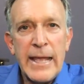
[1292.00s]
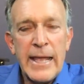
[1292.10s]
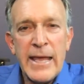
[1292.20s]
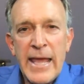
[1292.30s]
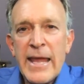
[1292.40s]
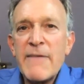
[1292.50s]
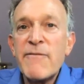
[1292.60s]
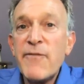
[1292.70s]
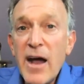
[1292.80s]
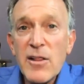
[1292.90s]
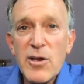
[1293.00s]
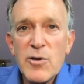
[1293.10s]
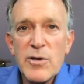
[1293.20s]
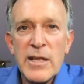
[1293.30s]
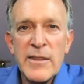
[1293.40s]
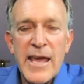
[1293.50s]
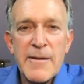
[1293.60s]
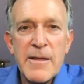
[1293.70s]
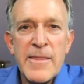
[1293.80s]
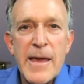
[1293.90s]
and I followed in
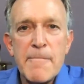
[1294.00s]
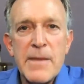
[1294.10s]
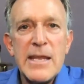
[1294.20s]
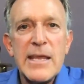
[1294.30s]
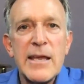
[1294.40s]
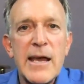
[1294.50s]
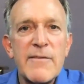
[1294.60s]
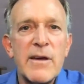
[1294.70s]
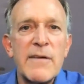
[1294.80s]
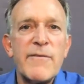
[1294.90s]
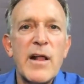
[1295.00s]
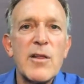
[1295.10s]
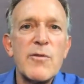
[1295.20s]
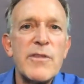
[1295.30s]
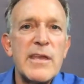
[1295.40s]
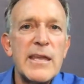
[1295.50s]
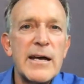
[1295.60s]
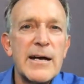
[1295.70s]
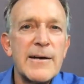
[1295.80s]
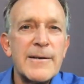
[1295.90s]
that in that meeting. I, I followed the
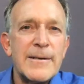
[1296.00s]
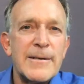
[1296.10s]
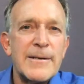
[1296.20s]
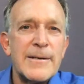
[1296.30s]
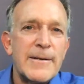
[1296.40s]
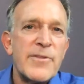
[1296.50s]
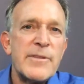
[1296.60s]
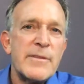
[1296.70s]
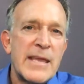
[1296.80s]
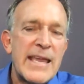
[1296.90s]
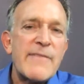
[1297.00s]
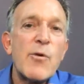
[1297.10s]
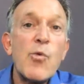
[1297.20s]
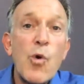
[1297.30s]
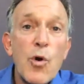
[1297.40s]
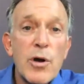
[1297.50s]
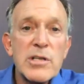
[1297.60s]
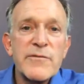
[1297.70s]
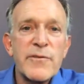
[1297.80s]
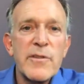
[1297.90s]
uh, they gave
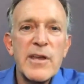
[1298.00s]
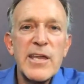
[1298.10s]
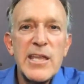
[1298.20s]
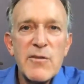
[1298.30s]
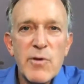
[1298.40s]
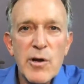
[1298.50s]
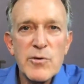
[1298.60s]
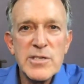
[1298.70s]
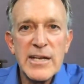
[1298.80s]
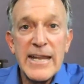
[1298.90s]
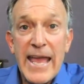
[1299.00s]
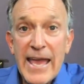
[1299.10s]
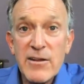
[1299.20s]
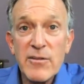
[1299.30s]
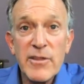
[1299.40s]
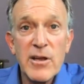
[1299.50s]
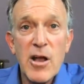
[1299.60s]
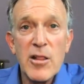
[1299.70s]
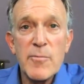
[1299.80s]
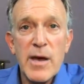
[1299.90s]
awards for the heroes that had handled the
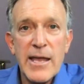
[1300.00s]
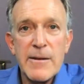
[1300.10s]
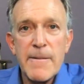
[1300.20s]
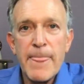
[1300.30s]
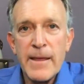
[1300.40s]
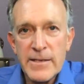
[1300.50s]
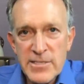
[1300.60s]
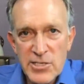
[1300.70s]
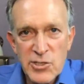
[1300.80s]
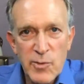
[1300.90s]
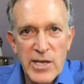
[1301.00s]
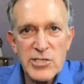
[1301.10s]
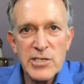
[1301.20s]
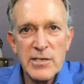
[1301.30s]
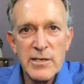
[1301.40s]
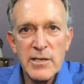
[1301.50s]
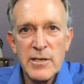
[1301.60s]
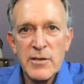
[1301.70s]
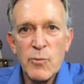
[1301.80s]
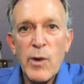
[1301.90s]
Columbine situation
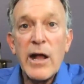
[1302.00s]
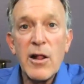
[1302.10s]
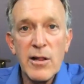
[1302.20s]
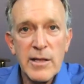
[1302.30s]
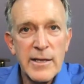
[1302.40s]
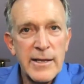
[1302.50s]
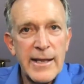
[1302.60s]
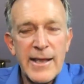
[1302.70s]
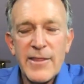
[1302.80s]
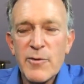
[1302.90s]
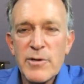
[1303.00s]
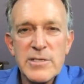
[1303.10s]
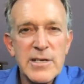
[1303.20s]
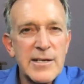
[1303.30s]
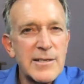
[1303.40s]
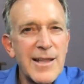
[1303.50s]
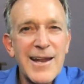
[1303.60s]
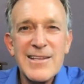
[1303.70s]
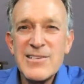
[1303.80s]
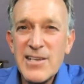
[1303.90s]
well, and there was a
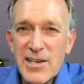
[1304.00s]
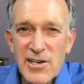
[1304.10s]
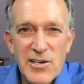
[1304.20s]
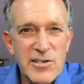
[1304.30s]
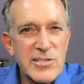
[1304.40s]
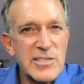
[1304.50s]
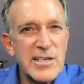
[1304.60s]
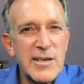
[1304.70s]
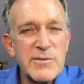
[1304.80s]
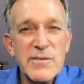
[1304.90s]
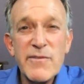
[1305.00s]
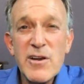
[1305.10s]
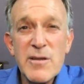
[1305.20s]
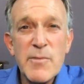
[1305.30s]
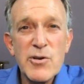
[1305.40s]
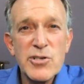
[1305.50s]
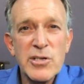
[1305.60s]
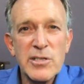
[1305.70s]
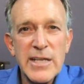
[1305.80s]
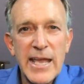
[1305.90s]
lot of tears, and it was a very
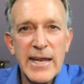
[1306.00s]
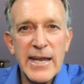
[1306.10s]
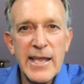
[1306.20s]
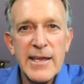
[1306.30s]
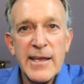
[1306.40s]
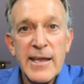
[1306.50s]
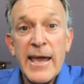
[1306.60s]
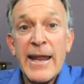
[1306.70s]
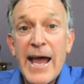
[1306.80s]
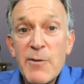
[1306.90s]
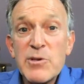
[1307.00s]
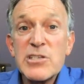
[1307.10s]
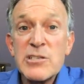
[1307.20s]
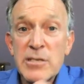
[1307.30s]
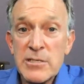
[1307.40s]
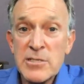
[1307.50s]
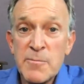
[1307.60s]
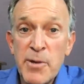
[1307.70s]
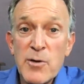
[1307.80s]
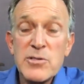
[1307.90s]
emotional day. And I and I was
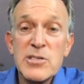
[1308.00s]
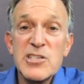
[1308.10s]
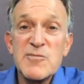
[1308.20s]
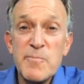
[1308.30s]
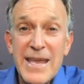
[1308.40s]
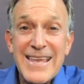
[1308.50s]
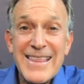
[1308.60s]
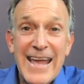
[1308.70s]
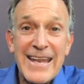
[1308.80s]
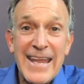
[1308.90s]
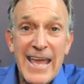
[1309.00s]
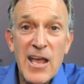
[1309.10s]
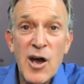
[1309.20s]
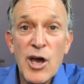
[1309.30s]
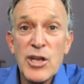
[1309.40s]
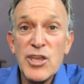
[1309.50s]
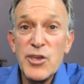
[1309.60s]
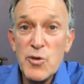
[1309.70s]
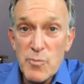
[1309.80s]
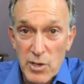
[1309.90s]
supposed to speak that day on
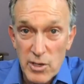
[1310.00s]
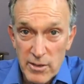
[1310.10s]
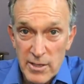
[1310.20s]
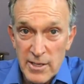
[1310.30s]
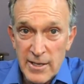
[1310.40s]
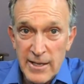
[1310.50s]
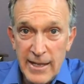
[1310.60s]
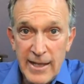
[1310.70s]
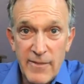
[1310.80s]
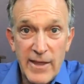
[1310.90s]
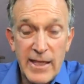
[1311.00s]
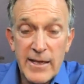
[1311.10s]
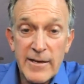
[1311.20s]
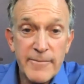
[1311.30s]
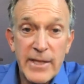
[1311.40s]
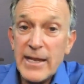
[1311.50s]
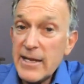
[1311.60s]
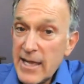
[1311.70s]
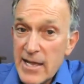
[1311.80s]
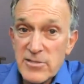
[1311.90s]
humor, and they uh, they
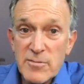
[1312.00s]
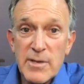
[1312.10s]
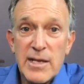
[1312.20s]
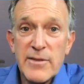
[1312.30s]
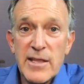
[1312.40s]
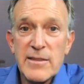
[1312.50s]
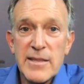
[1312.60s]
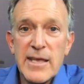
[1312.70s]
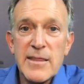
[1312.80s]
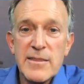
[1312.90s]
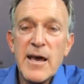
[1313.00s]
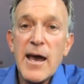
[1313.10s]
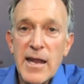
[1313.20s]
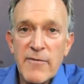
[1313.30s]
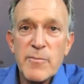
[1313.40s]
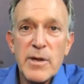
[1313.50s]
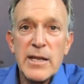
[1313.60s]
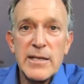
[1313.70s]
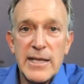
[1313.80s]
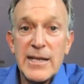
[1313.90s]
didn't cancel me, and they they thought
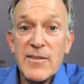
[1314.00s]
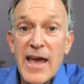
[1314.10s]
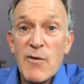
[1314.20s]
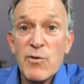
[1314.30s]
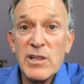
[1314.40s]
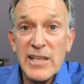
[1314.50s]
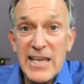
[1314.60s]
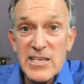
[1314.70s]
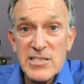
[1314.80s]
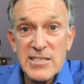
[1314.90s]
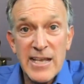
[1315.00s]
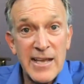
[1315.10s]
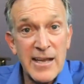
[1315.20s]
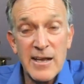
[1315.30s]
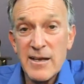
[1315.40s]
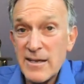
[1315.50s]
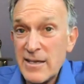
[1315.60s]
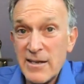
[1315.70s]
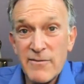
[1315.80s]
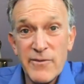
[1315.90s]
everybody needed that release uh,
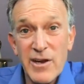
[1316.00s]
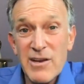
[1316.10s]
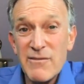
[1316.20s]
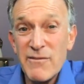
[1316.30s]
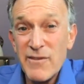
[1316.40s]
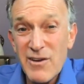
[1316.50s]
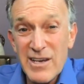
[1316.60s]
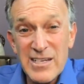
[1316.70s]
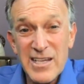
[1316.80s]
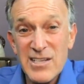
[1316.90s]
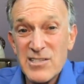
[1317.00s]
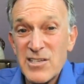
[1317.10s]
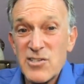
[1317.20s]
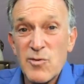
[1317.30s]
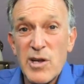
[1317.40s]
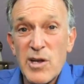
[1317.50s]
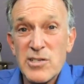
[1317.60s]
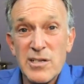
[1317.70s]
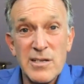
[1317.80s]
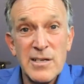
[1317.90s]
in a very very tense
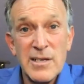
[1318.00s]
situation,